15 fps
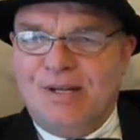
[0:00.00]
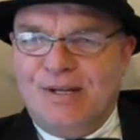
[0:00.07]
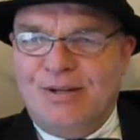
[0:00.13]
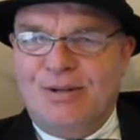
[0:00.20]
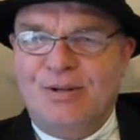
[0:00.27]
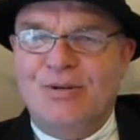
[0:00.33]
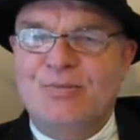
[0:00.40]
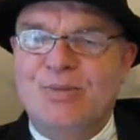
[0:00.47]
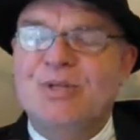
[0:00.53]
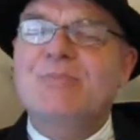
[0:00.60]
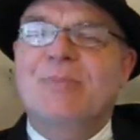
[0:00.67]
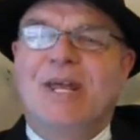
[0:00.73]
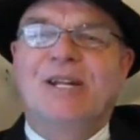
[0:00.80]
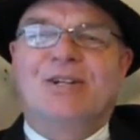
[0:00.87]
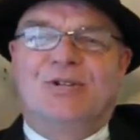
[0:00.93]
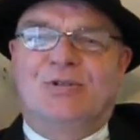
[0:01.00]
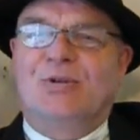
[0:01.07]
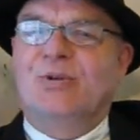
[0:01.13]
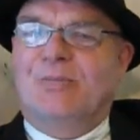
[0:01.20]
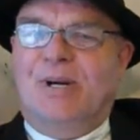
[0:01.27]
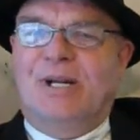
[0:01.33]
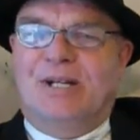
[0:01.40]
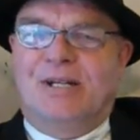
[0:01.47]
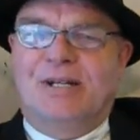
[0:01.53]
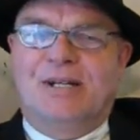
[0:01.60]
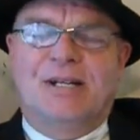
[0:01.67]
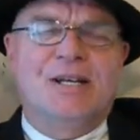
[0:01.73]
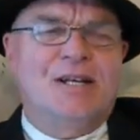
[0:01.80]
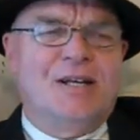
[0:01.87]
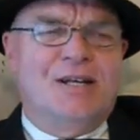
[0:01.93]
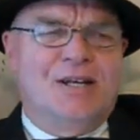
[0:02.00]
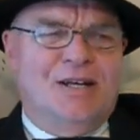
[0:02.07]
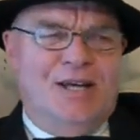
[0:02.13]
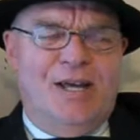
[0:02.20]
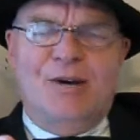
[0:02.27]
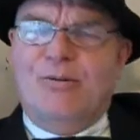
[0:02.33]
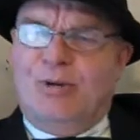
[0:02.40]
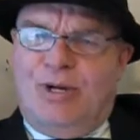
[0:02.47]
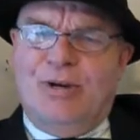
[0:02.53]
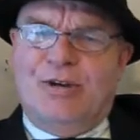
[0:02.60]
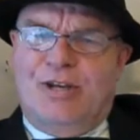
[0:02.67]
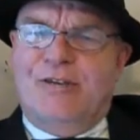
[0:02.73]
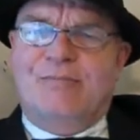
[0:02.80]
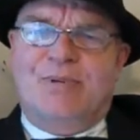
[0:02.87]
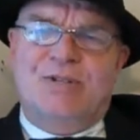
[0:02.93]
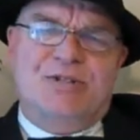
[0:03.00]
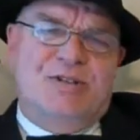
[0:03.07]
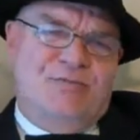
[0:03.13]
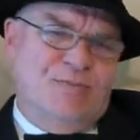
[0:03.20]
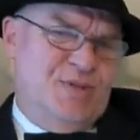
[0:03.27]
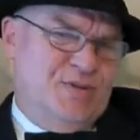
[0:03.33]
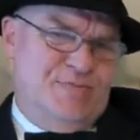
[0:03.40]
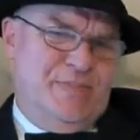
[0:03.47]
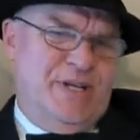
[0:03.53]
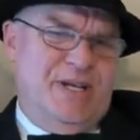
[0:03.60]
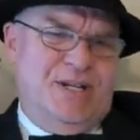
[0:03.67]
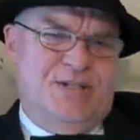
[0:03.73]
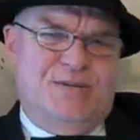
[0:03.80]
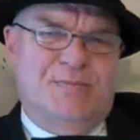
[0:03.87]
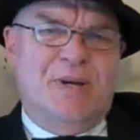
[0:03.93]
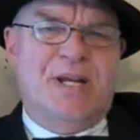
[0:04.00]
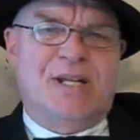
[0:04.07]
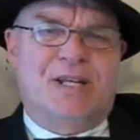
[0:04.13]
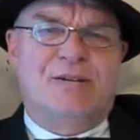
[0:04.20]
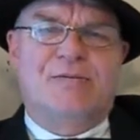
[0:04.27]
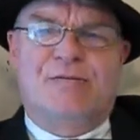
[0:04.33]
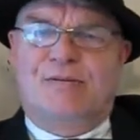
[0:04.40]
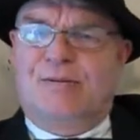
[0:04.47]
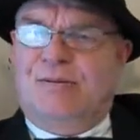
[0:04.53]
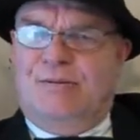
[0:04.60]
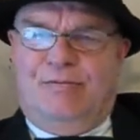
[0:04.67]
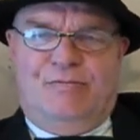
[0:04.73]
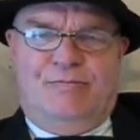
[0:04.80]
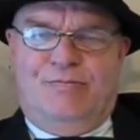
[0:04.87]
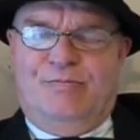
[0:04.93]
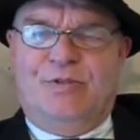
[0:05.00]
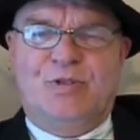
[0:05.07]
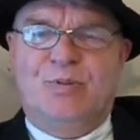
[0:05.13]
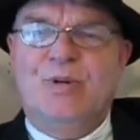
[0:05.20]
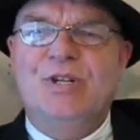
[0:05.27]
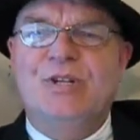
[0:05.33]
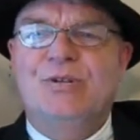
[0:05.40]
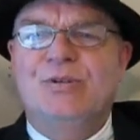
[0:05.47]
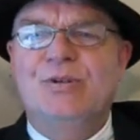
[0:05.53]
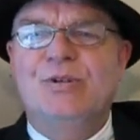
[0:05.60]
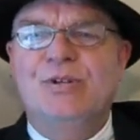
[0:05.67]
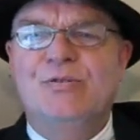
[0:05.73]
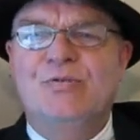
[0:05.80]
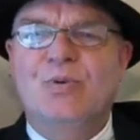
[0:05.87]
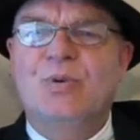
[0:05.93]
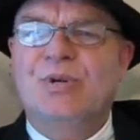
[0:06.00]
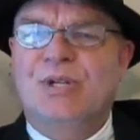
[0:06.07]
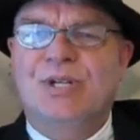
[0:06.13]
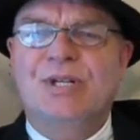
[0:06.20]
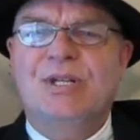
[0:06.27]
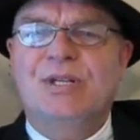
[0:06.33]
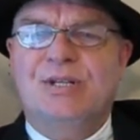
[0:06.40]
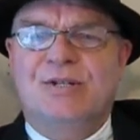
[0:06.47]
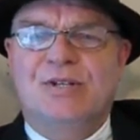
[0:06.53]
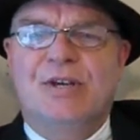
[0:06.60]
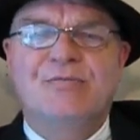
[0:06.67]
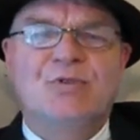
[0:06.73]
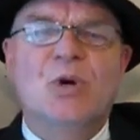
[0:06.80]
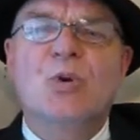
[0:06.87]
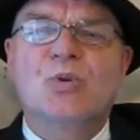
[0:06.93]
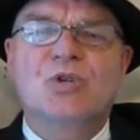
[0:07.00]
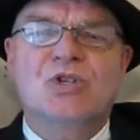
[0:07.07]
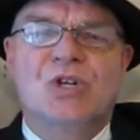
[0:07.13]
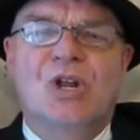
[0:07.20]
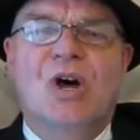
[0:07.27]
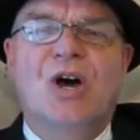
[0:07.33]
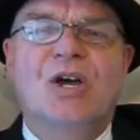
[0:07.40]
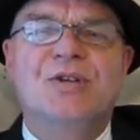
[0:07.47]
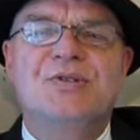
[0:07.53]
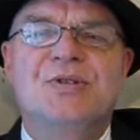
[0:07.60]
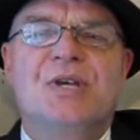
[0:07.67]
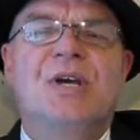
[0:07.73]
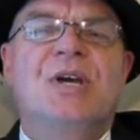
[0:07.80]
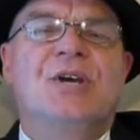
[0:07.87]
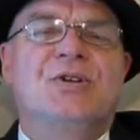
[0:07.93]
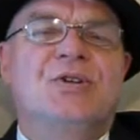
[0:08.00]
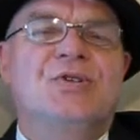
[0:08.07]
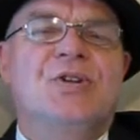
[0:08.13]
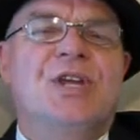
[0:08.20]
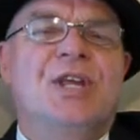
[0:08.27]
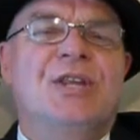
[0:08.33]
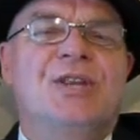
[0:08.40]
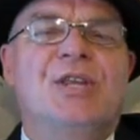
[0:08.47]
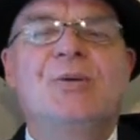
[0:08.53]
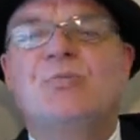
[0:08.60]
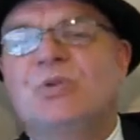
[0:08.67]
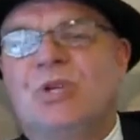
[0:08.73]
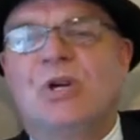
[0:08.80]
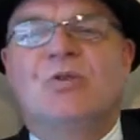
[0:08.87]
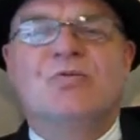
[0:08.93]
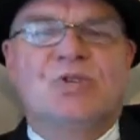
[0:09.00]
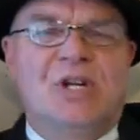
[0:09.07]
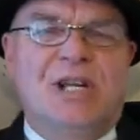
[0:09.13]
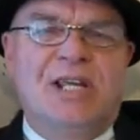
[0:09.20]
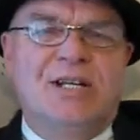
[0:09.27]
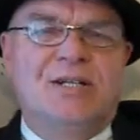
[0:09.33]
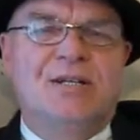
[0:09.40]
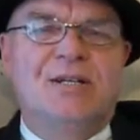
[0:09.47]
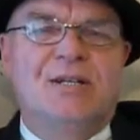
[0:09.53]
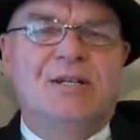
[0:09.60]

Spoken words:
who mismanage your money. Our governments have mismanaged money for 20, 30, 40 years. They've told us lies just to get themselves elected,